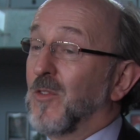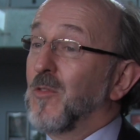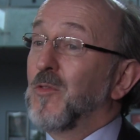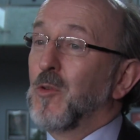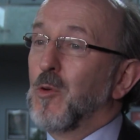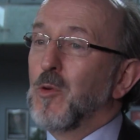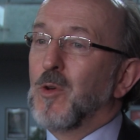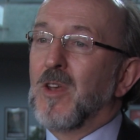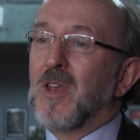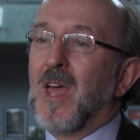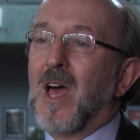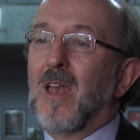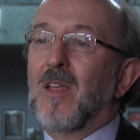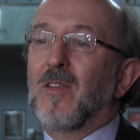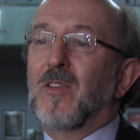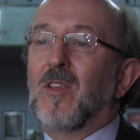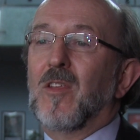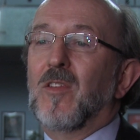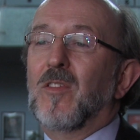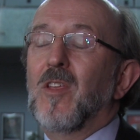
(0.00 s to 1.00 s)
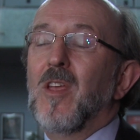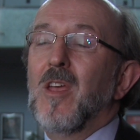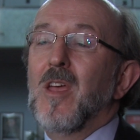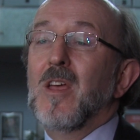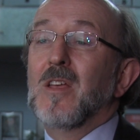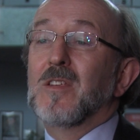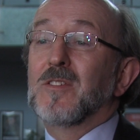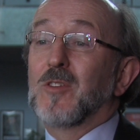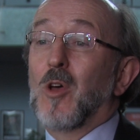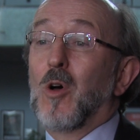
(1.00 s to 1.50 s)
for food analysis.
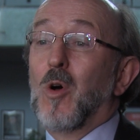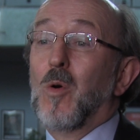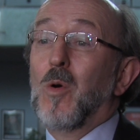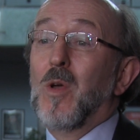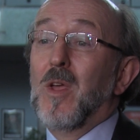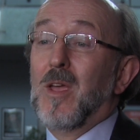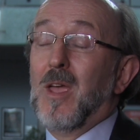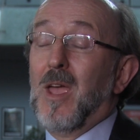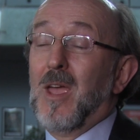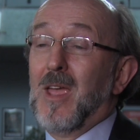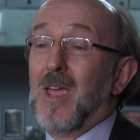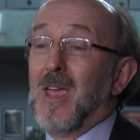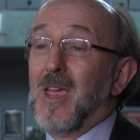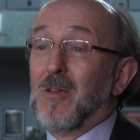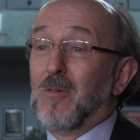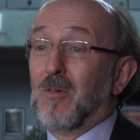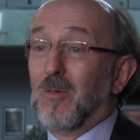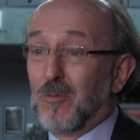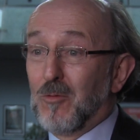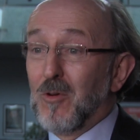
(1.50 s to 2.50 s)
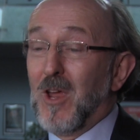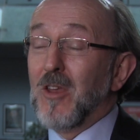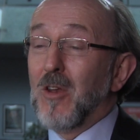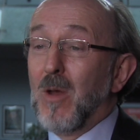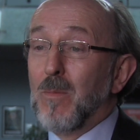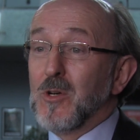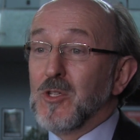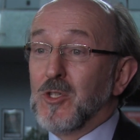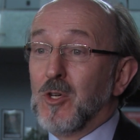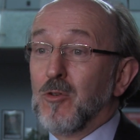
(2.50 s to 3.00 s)
So great
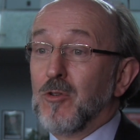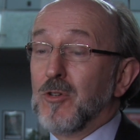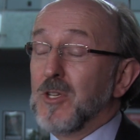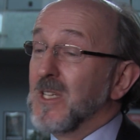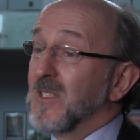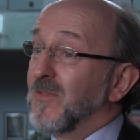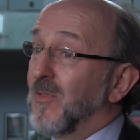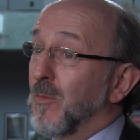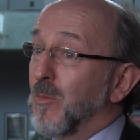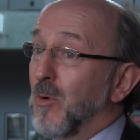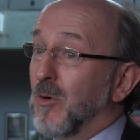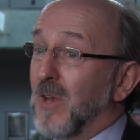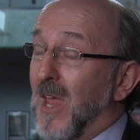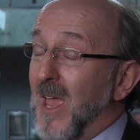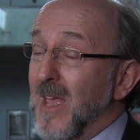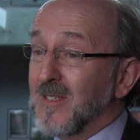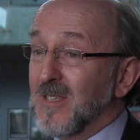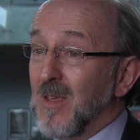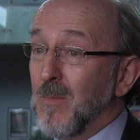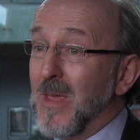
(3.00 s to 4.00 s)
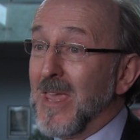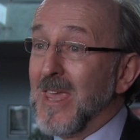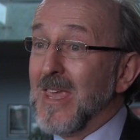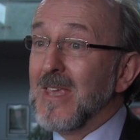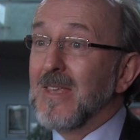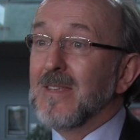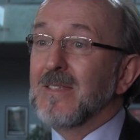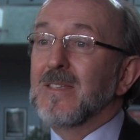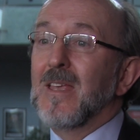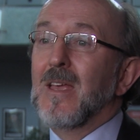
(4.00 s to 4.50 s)
opportunities for both
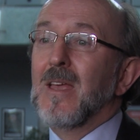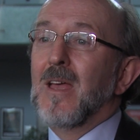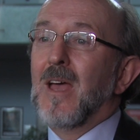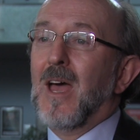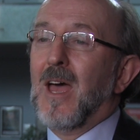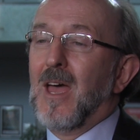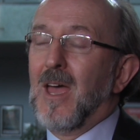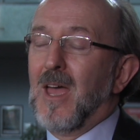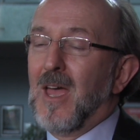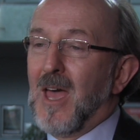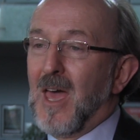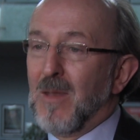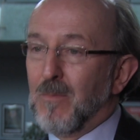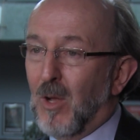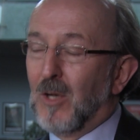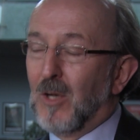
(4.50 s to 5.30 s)
SMEs and